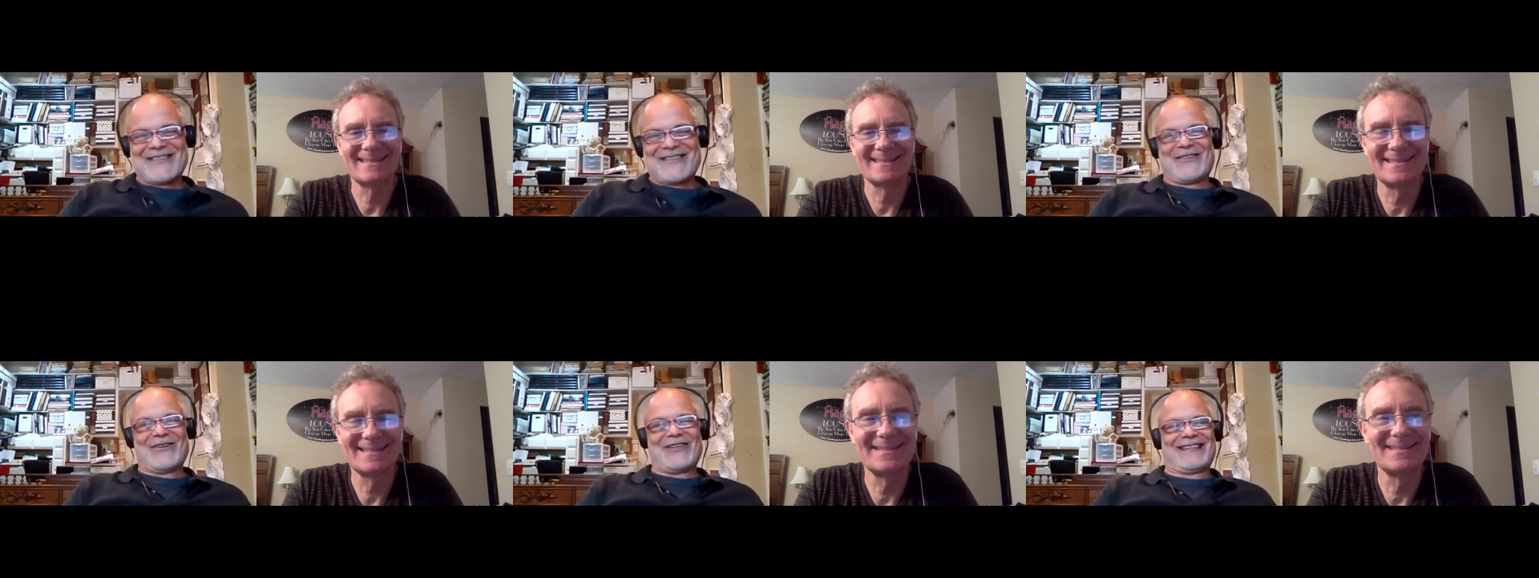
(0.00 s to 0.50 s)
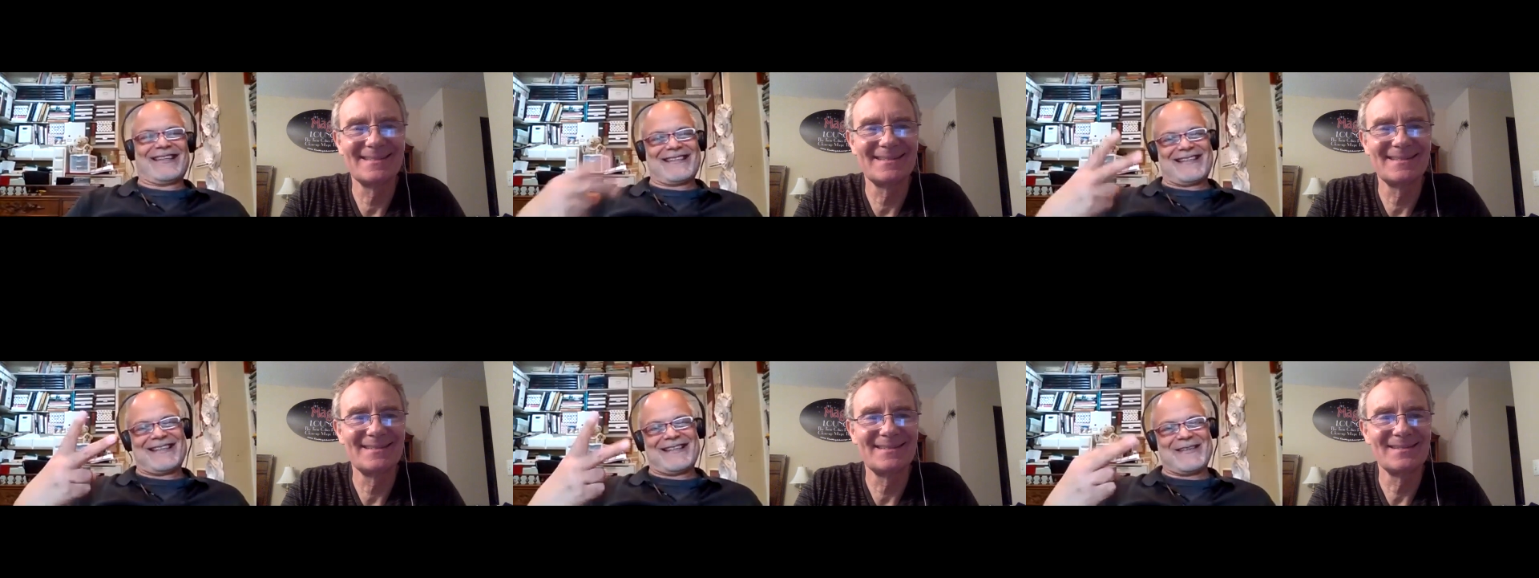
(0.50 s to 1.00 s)
Speaker 1: so it has
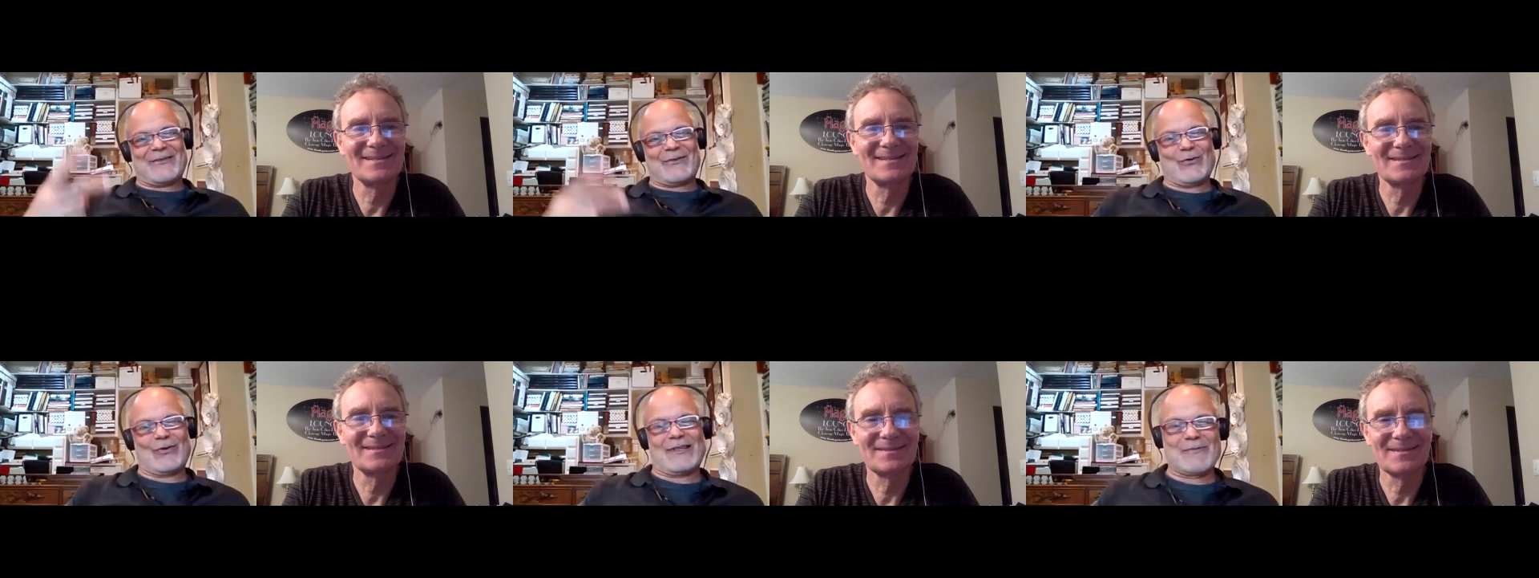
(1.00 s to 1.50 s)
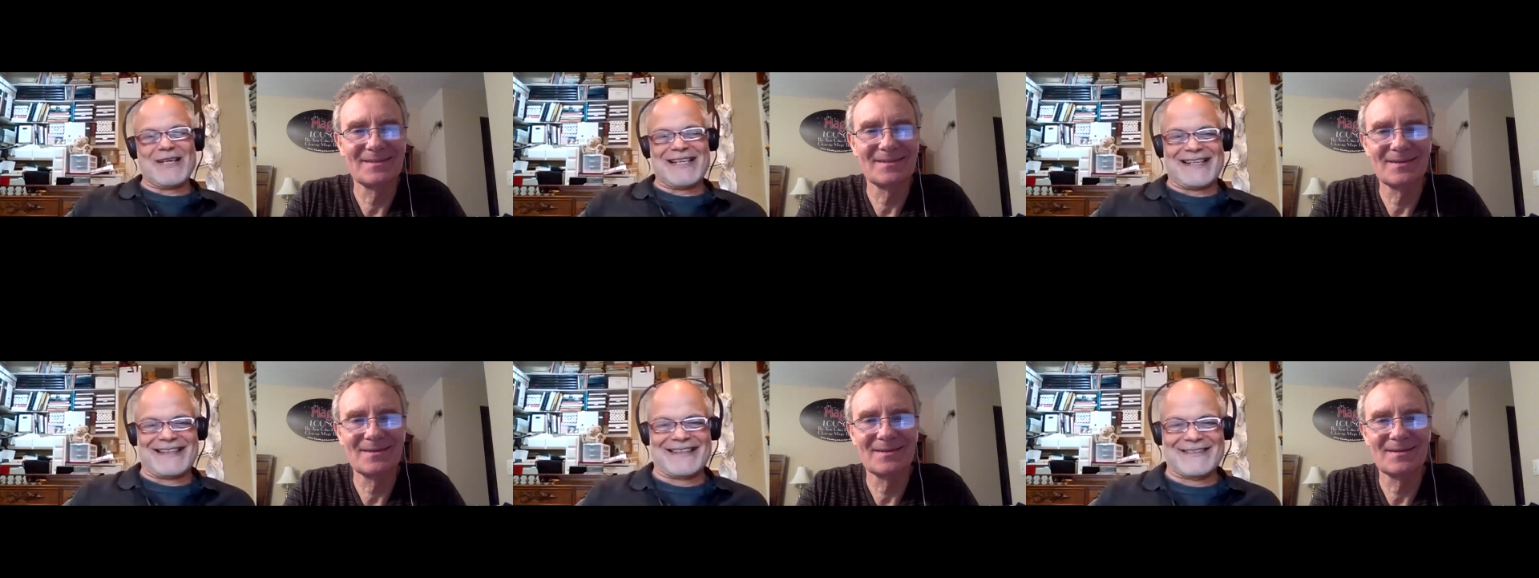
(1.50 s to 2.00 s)
a dual
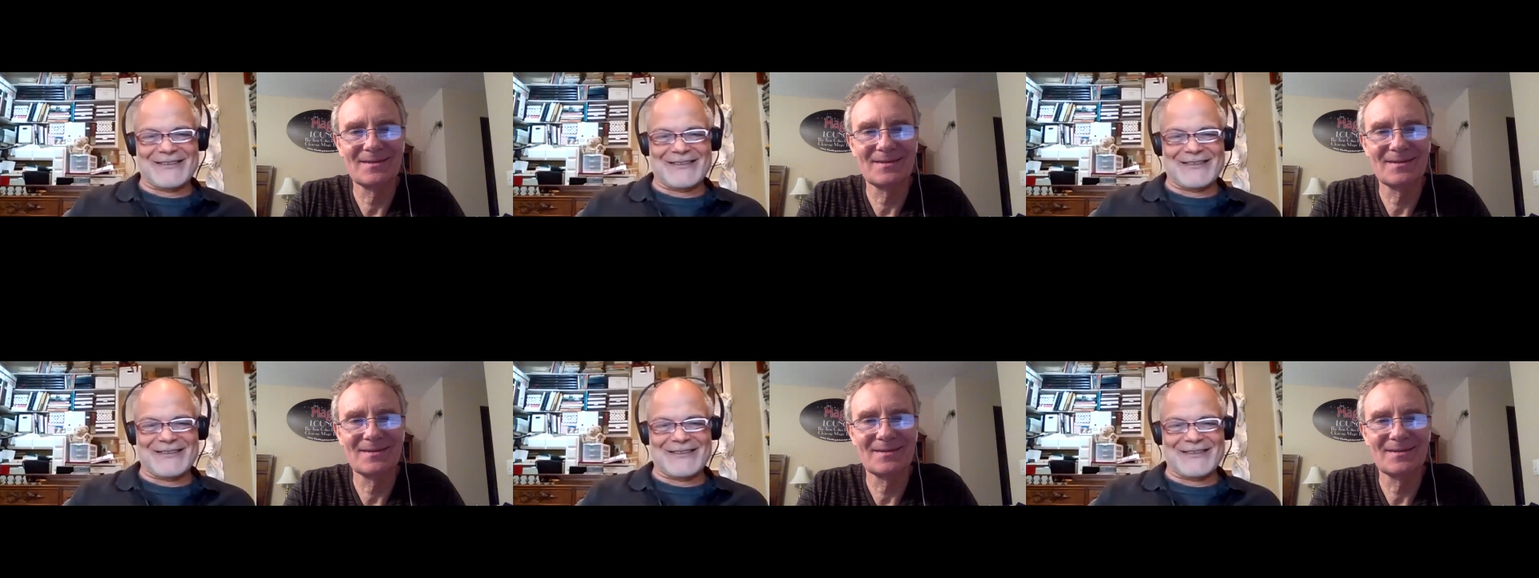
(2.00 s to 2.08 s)
meaning.